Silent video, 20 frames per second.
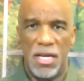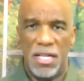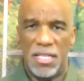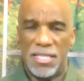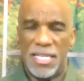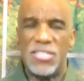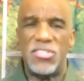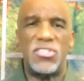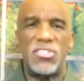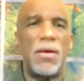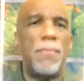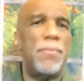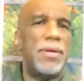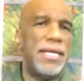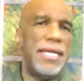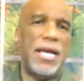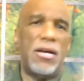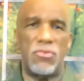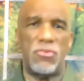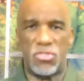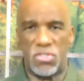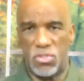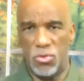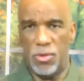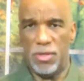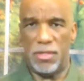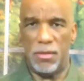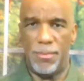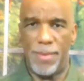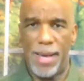Let somebody else
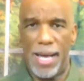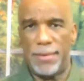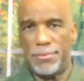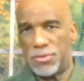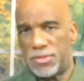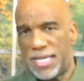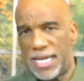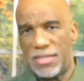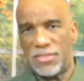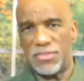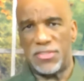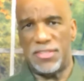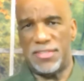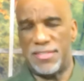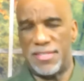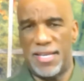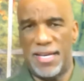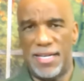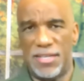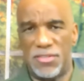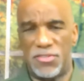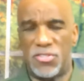do it. The Bible tells us that.